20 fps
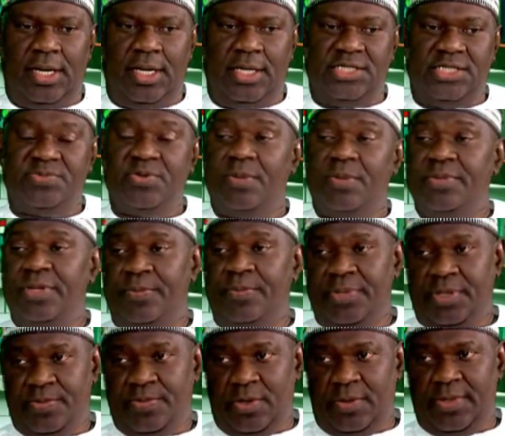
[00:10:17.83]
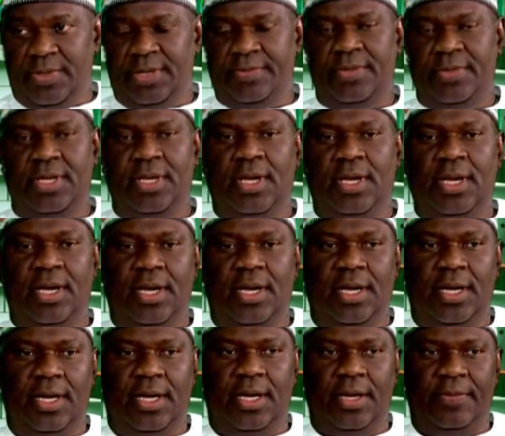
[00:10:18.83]
it's becoming a big problem.
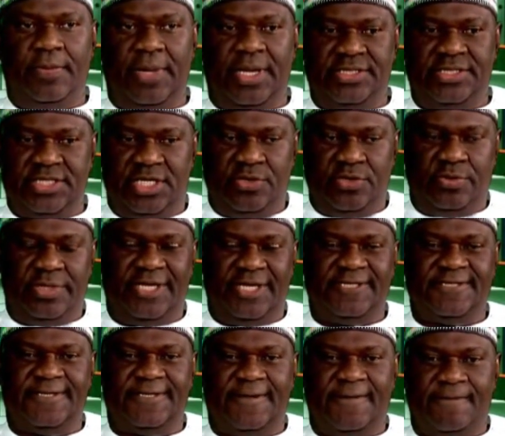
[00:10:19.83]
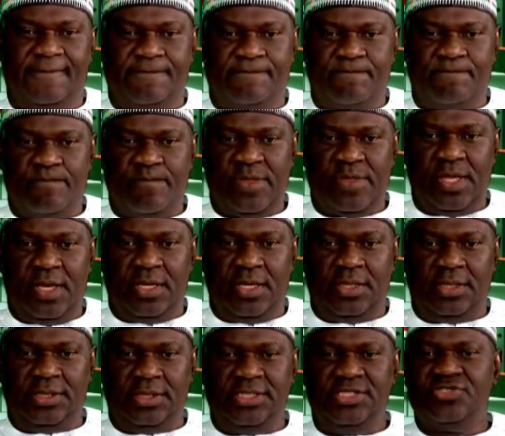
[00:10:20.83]
I tell you that
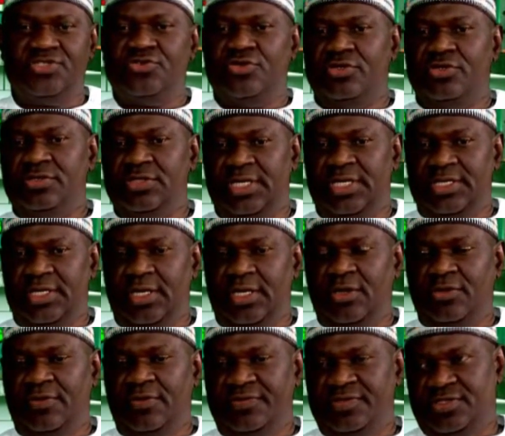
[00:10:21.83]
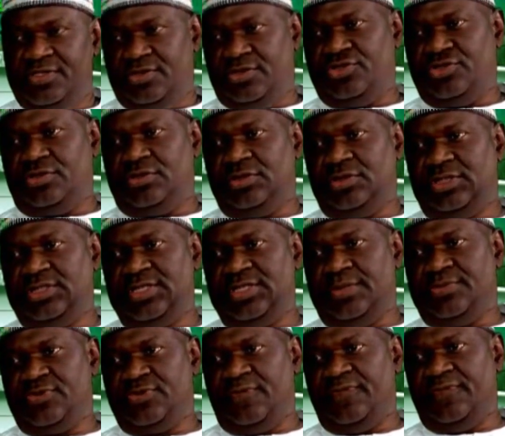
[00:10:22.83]
there are a lot of distortion in
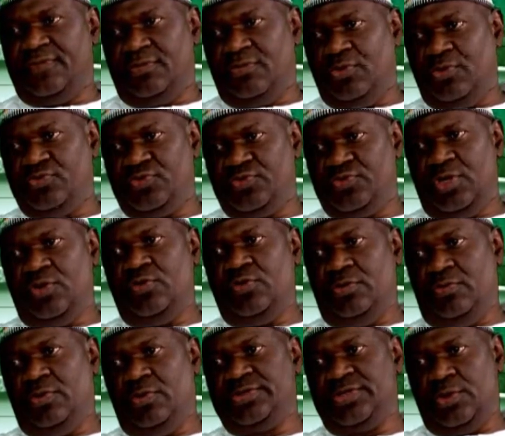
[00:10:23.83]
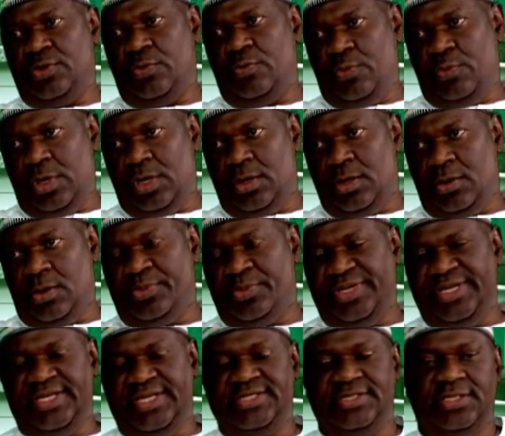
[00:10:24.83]
terms of what we're
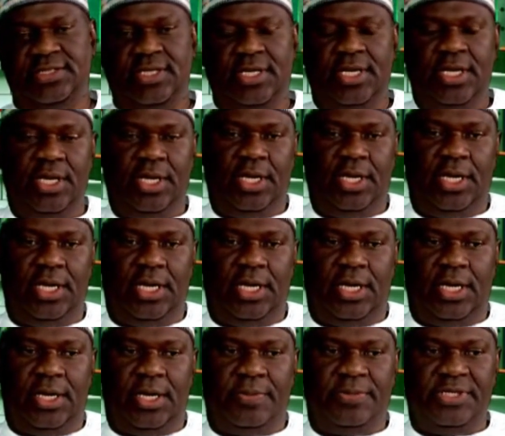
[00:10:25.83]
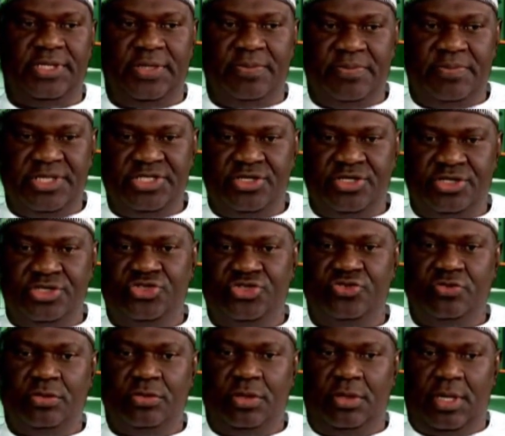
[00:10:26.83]
communicating. The major
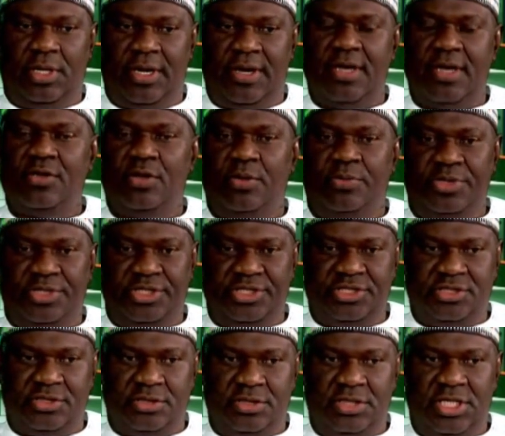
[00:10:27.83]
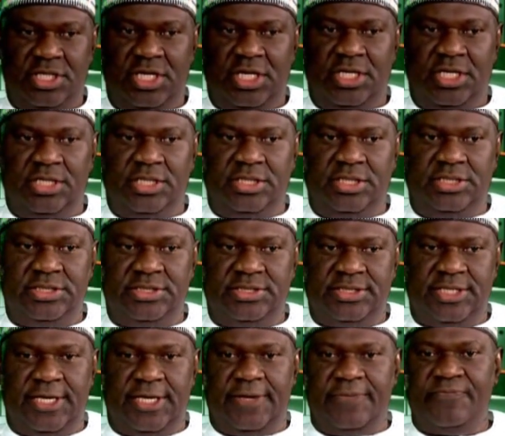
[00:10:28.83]
issue around communication is
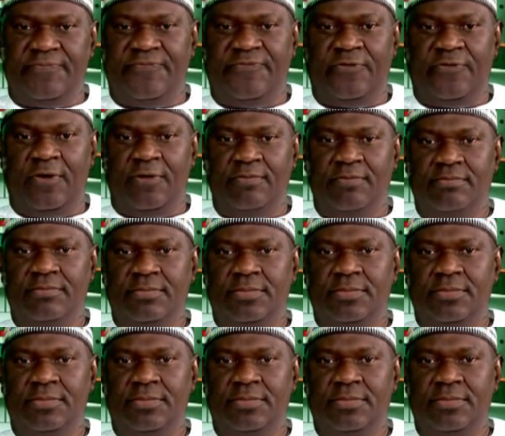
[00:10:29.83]
from